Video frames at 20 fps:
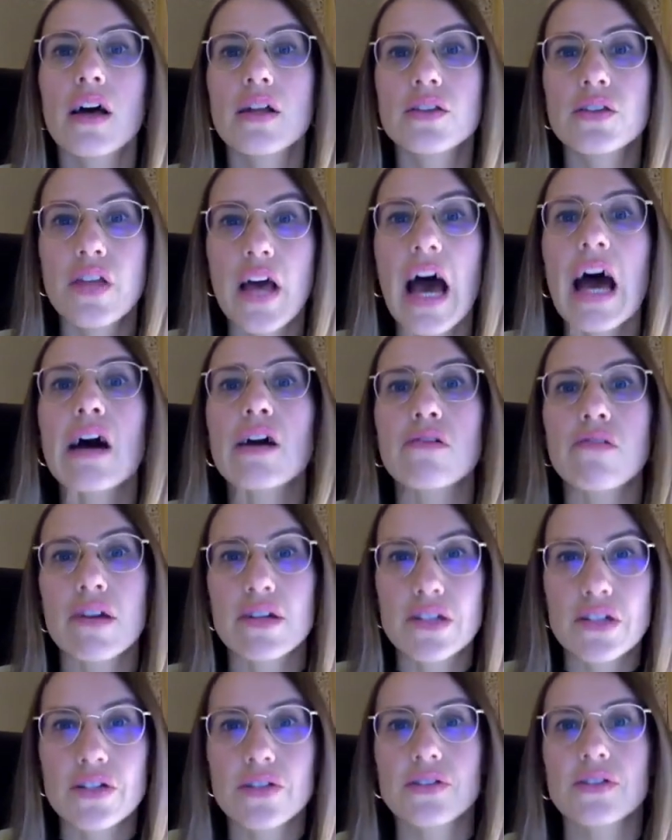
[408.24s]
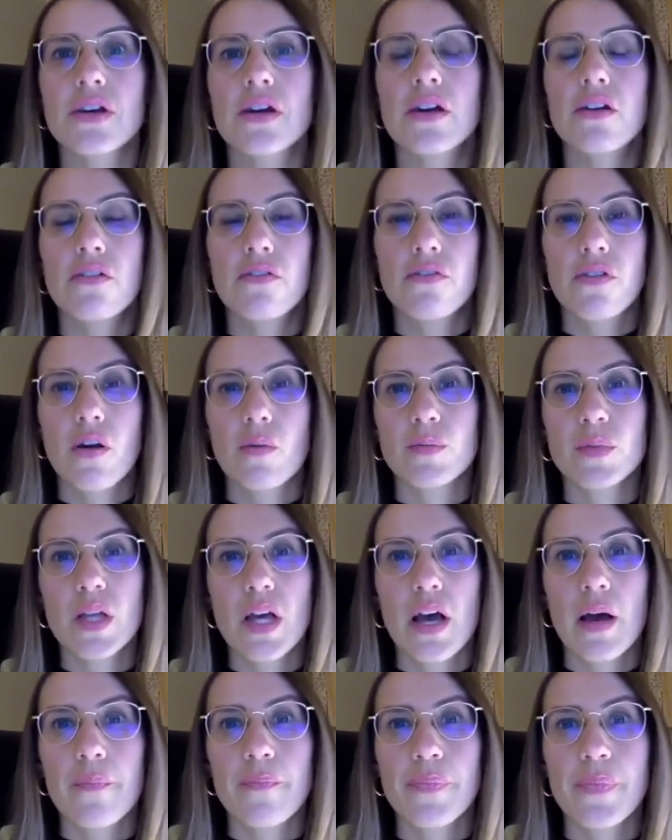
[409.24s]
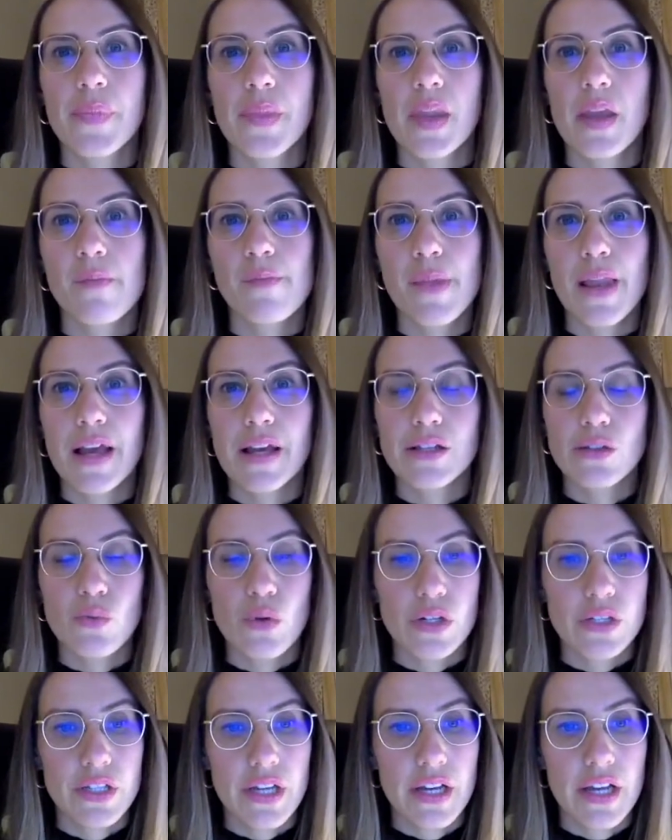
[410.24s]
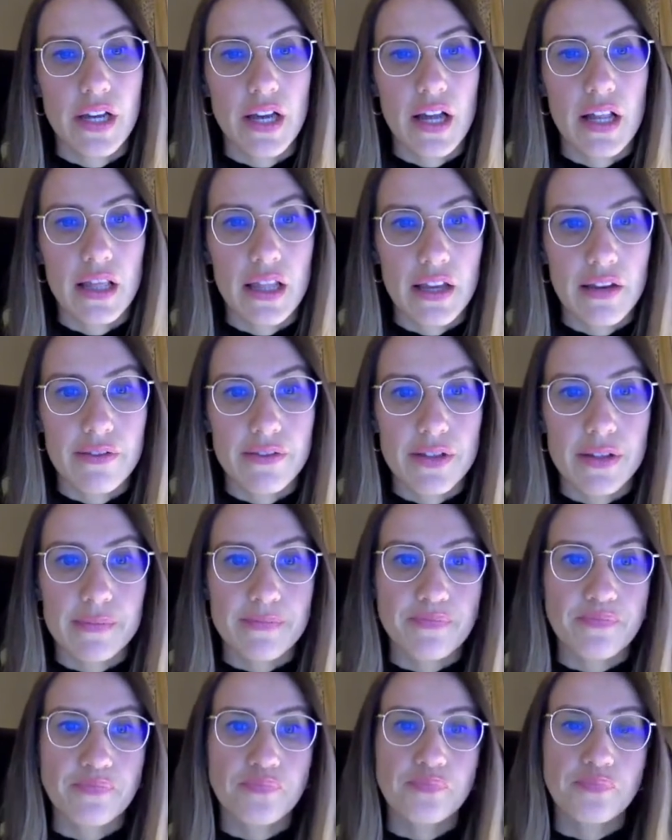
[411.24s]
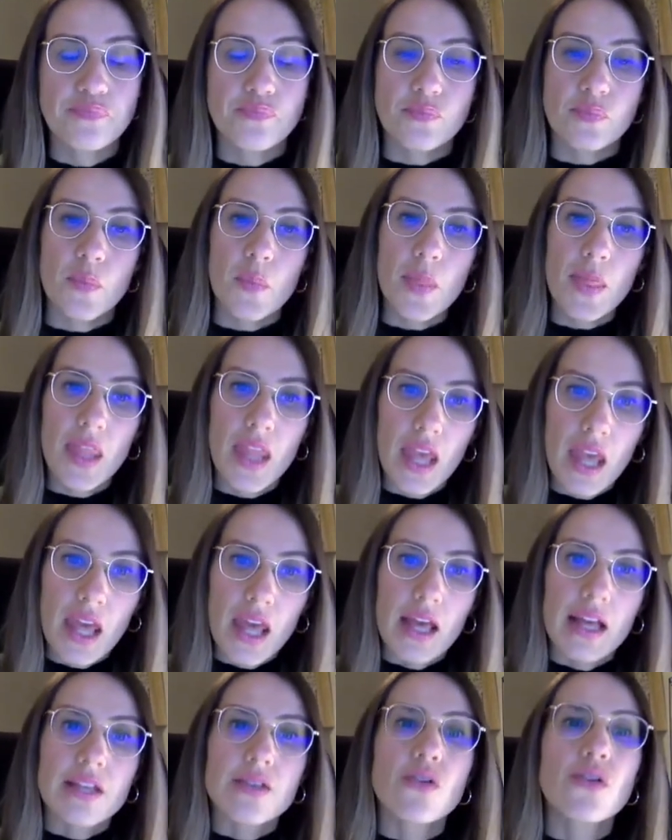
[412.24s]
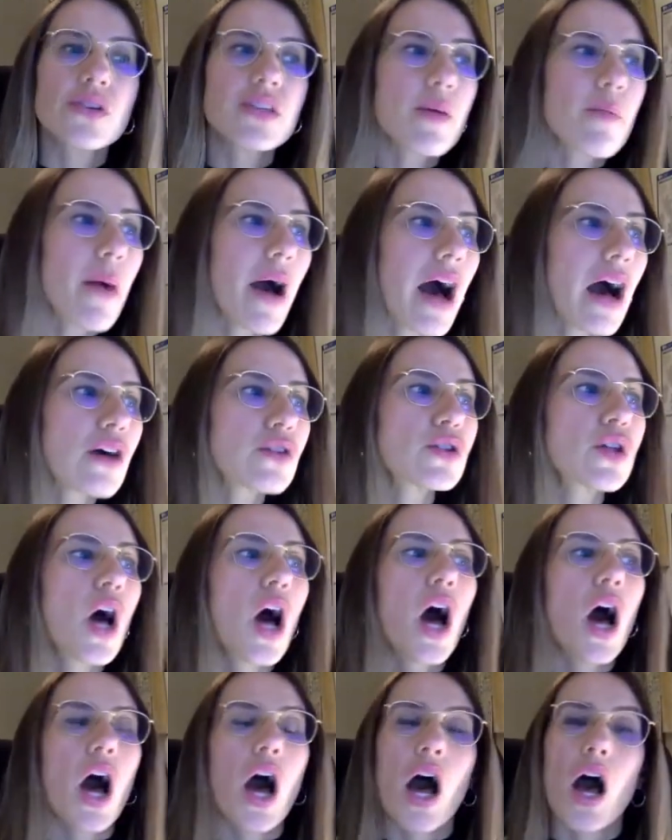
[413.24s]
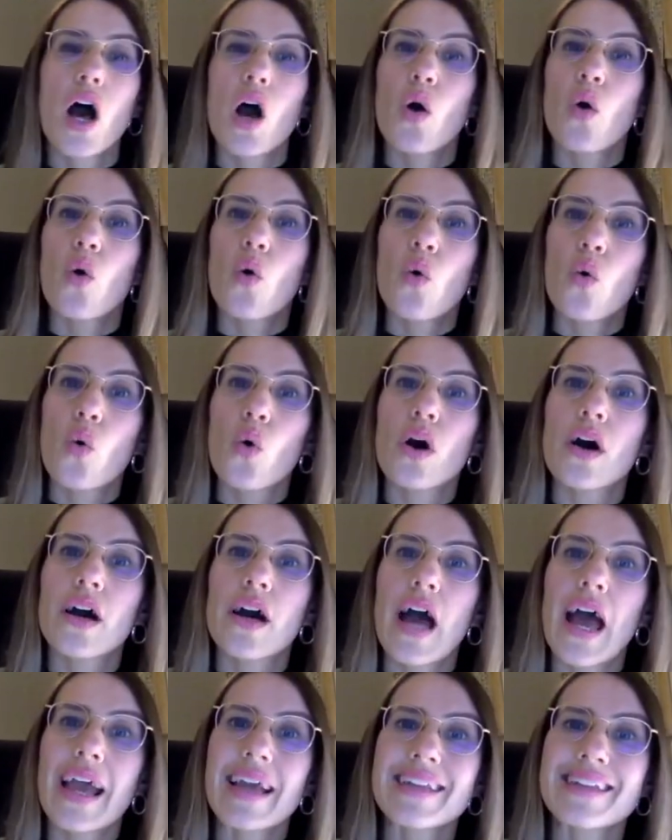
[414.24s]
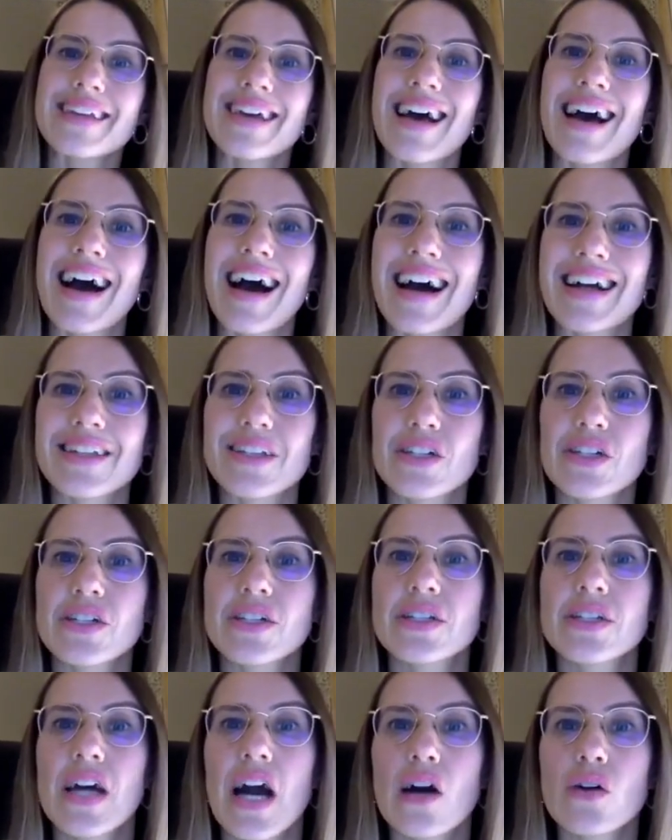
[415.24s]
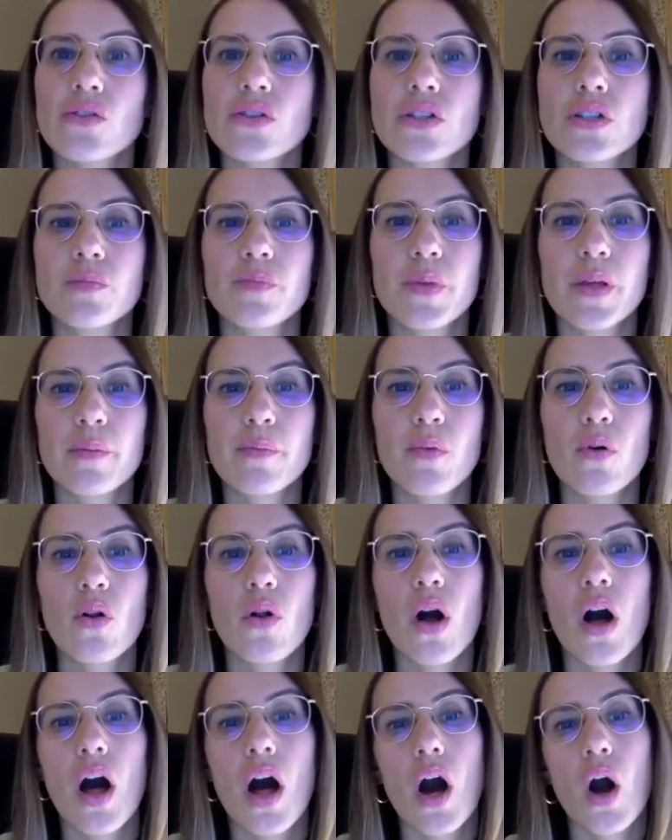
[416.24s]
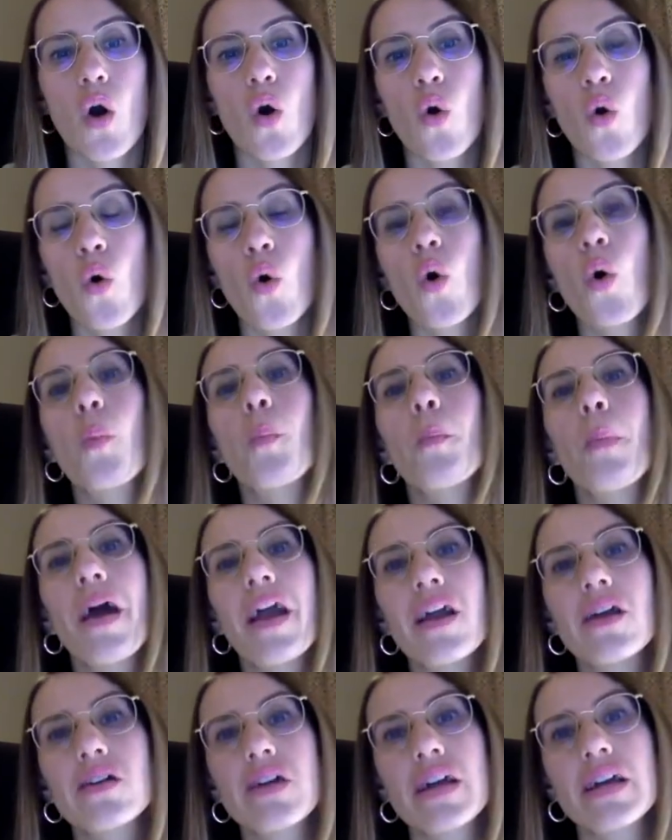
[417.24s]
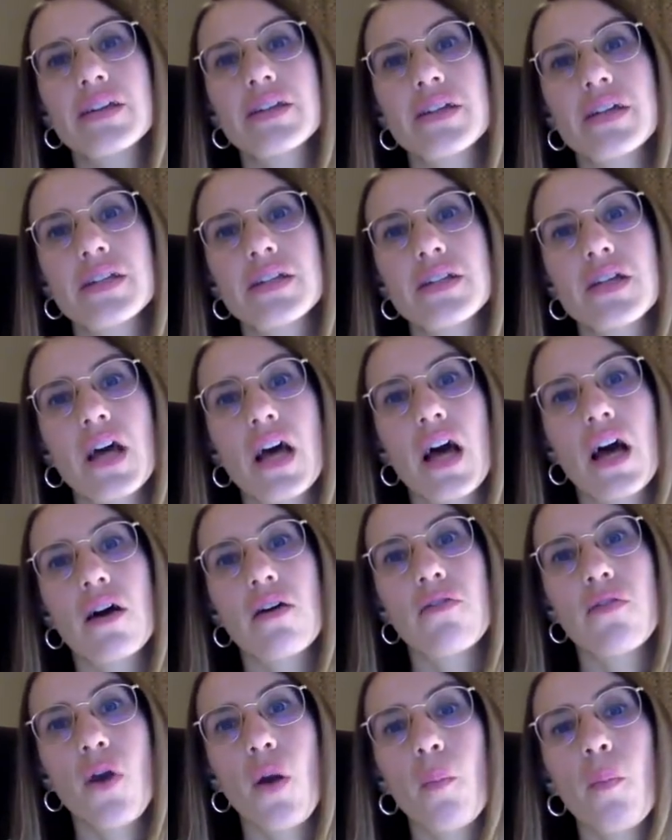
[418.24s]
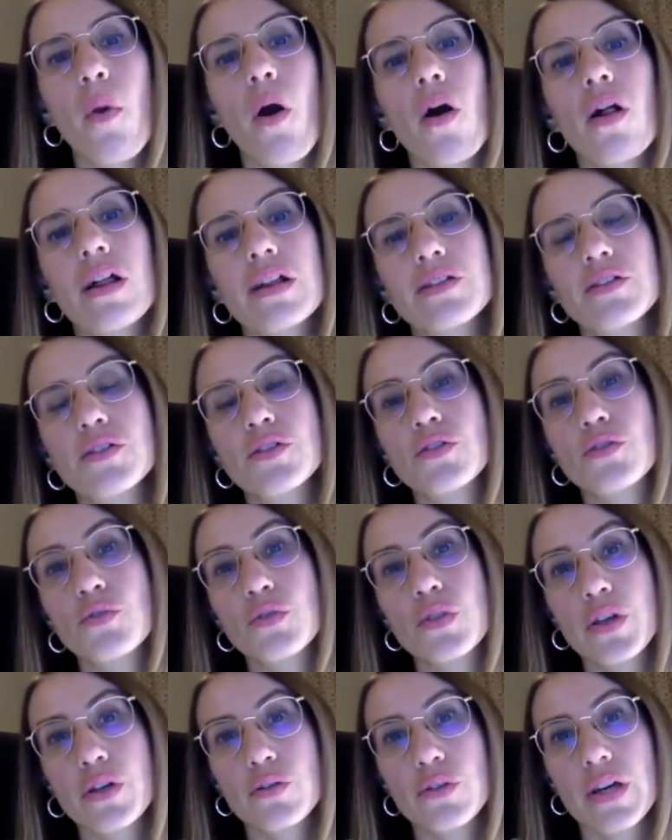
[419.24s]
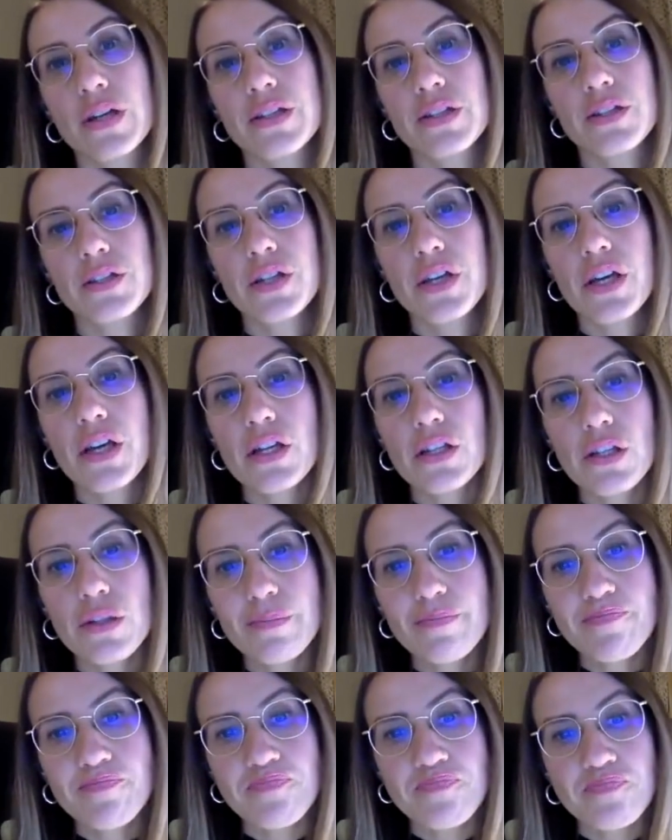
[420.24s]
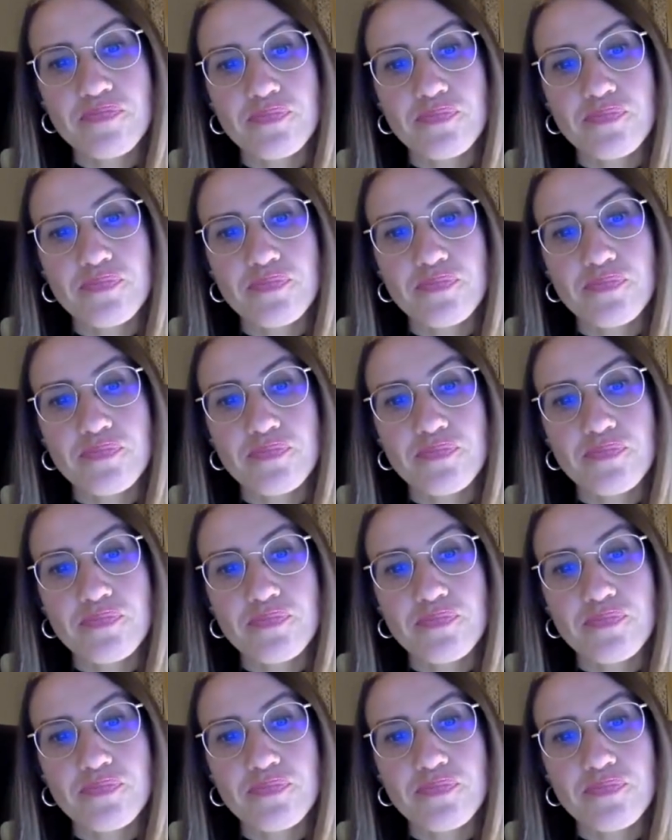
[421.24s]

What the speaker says: deregister from the place where they lived. So it's about 800,000 people who migrated from Poland to the United Kingdom,